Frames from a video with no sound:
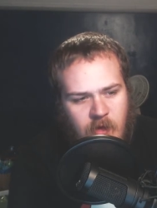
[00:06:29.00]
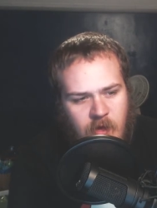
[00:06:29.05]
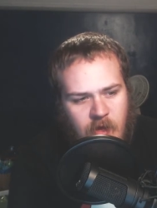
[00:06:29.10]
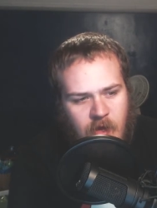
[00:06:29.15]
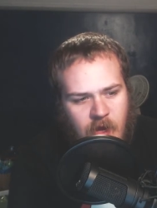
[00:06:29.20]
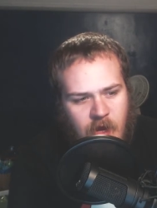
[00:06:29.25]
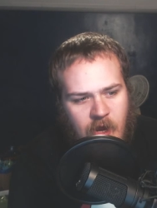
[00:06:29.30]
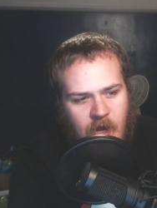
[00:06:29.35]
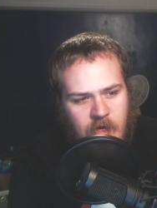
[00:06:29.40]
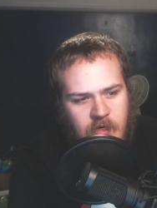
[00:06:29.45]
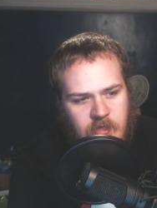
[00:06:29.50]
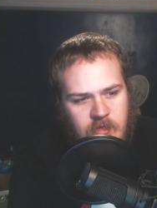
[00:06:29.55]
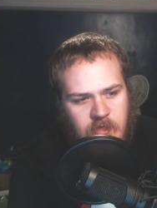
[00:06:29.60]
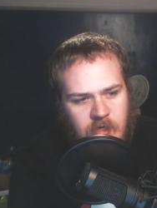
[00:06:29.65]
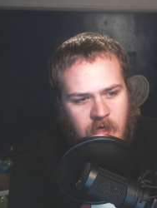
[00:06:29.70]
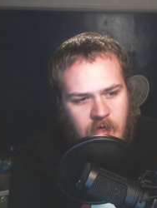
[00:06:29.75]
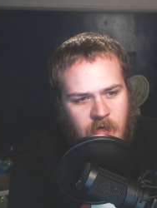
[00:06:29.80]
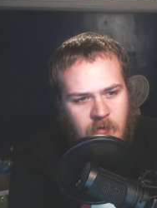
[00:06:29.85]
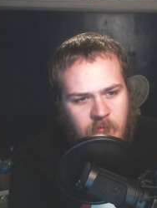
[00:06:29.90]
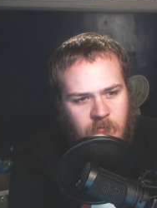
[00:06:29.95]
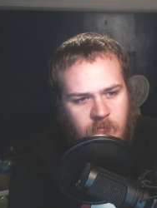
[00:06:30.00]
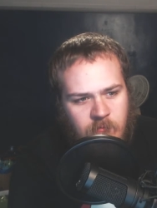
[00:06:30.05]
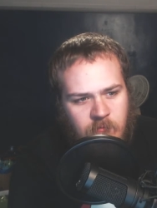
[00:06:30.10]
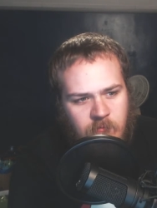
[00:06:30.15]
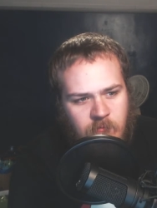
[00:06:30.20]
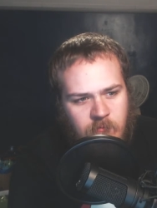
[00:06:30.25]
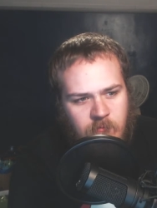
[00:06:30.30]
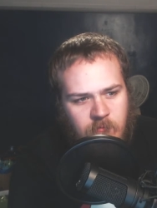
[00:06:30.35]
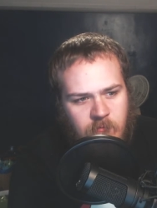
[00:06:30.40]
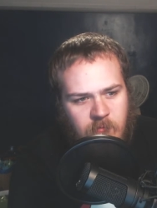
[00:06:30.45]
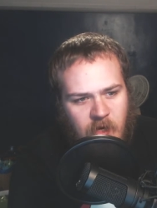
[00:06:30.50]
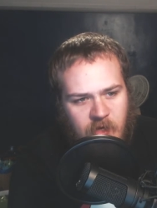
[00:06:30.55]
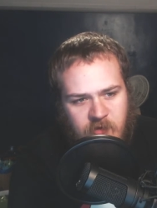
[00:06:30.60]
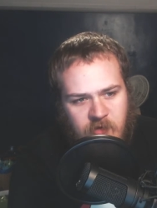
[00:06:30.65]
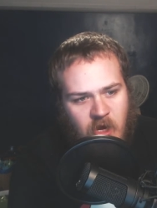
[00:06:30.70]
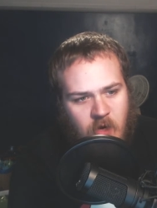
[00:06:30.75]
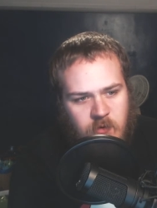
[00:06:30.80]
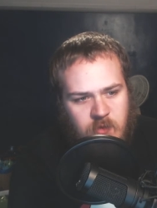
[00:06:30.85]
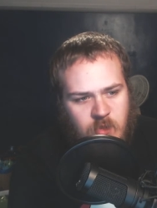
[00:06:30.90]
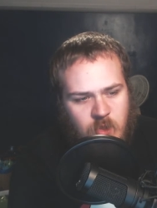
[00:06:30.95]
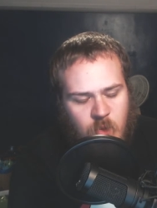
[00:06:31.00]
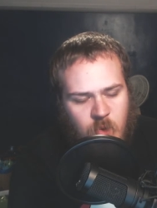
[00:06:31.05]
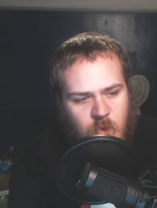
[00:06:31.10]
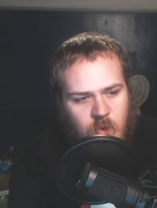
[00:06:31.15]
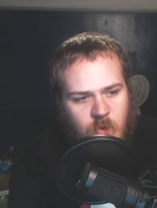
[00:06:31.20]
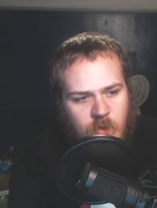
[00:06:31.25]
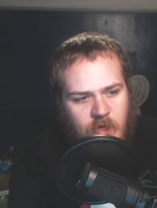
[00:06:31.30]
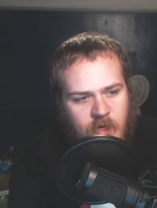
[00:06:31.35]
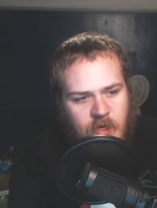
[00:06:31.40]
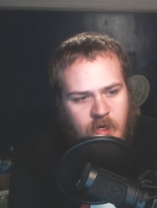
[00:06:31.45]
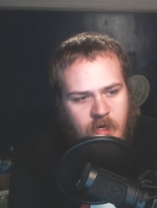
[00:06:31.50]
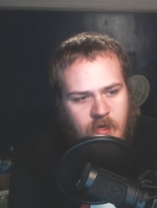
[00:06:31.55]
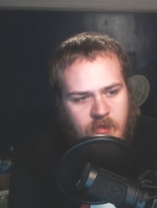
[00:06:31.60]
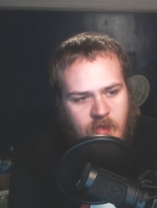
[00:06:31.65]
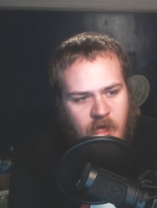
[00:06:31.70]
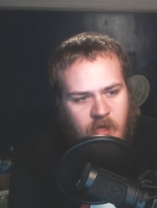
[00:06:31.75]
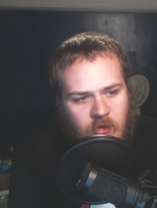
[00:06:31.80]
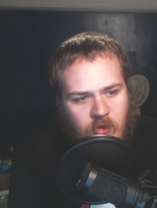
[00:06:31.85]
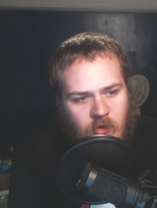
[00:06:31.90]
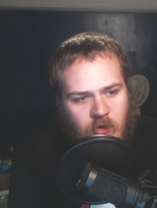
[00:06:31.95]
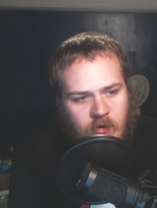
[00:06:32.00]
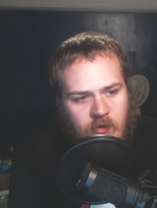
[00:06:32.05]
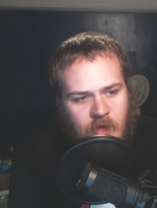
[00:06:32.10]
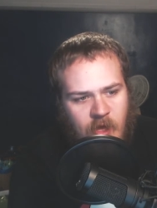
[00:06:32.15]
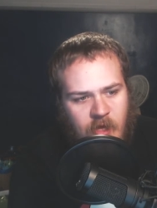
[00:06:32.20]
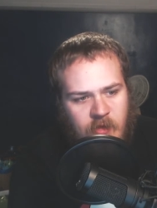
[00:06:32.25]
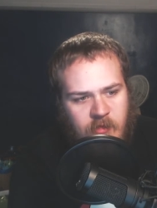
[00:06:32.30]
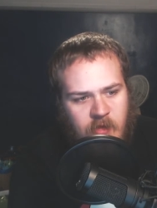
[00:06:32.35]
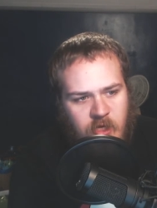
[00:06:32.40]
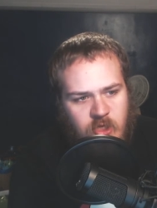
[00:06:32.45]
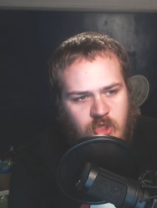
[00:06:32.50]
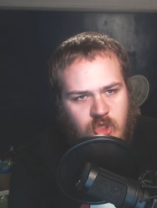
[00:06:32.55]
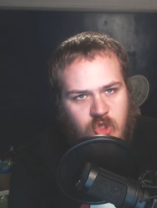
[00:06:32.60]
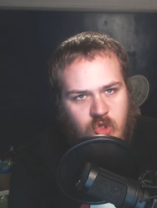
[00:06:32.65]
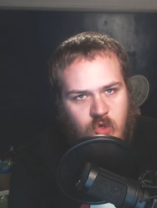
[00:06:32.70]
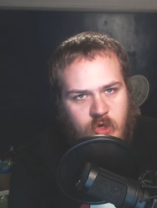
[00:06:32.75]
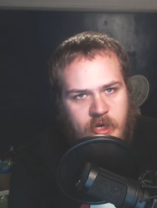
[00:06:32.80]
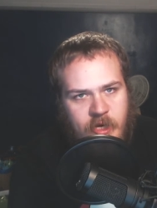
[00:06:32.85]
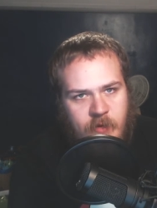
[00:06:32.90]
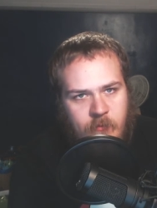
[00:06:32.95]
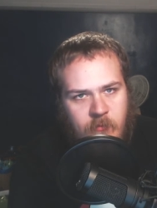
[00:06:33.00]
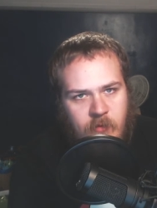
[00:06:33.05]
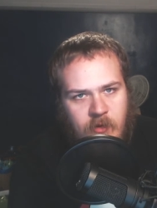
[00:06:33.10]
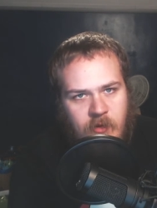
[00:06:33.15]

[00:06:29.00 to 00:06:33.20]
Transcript: and um, I thought it was cool, and then I learned that they streamed.